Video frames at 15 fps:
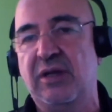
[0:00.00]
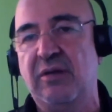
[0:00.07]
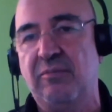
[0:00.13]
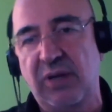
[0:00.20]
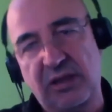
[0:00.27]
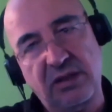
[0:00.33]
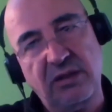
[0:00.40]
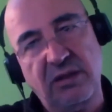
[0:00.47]

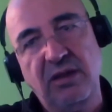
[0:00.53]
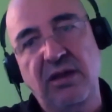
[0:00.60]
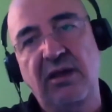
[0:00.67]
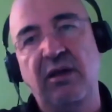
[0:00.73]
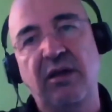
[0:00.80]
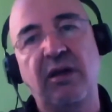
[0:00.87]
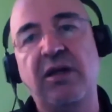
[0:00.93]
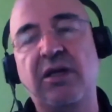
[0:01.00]
But
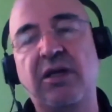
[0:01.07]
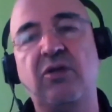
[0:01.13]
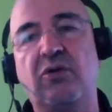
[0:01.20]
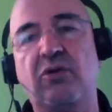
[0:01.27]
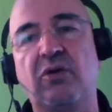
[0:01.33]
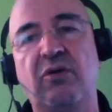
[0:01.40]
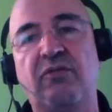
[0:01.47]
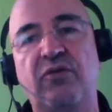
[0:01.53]
in the
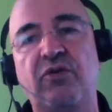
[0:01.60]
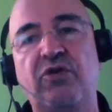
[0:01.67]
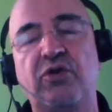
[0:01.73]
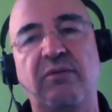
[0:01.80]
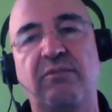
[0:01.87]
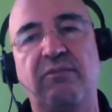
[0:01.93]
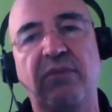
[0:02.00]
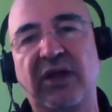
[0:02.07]

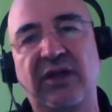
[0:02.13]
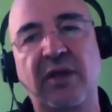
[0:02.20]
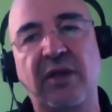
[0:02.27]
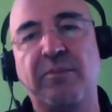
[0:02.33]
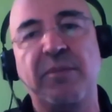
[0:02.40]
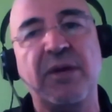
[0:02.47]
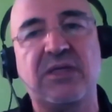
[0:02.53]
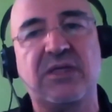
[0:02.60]
future, it
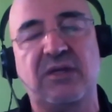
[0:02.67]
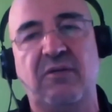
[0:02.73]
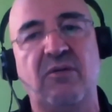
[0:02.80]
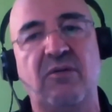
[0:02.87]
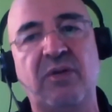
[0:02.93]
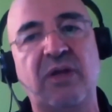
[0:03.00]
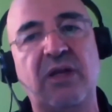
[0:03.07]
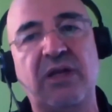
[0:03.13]
depends
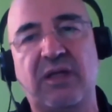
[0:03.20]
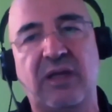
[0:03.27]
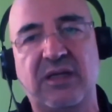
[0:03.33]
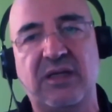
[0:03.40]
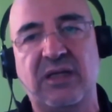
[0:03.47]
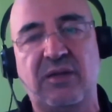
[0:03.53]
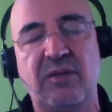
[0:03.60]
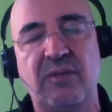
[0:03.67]
on many
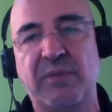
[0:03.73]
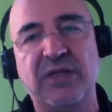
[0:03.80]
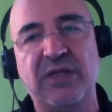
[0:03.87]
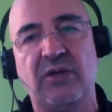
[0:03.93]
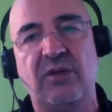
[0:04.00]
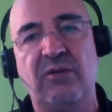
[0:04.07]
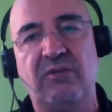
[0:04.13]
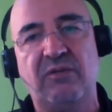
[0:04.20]
things. It
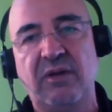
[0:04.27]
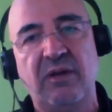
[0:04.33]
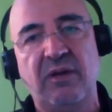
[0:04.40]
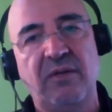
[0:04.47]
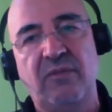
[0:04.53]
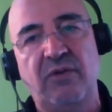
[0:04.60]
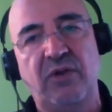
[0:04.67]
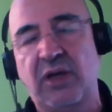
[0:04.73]
depends on
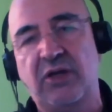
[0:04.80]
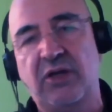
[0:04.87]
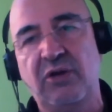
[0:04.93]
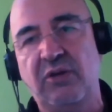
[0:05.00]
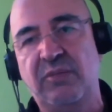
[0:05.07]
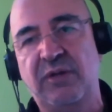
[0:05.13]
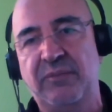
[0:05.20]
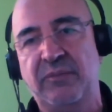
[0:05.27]
the
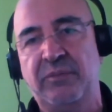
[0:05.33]
economy.